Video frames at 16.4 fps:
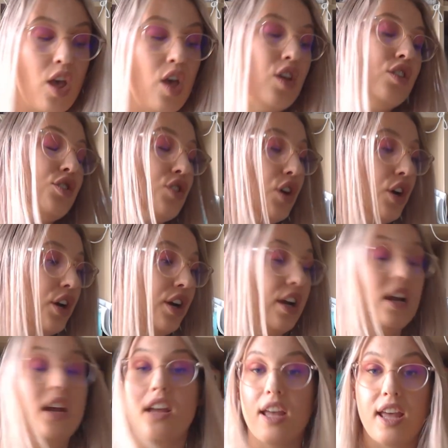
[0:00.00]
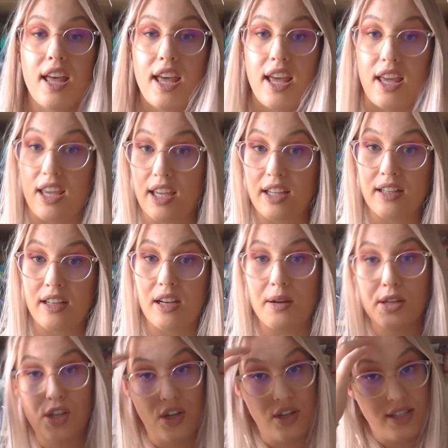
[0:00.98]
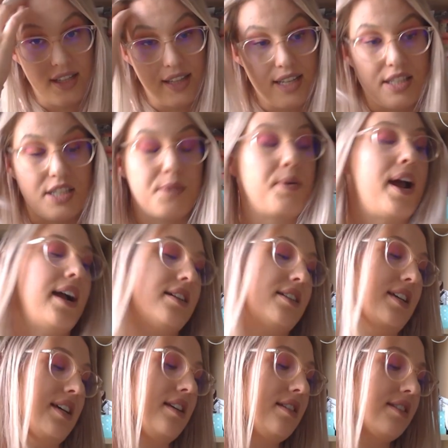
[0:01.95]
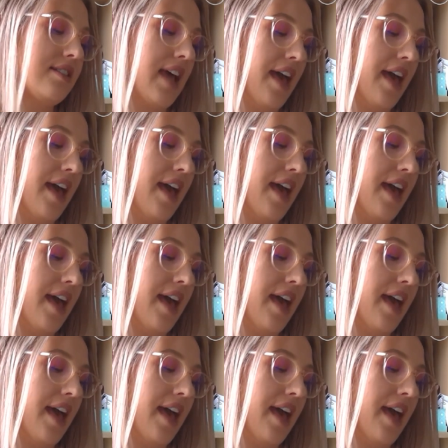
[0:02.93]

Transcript: So in using this to practice,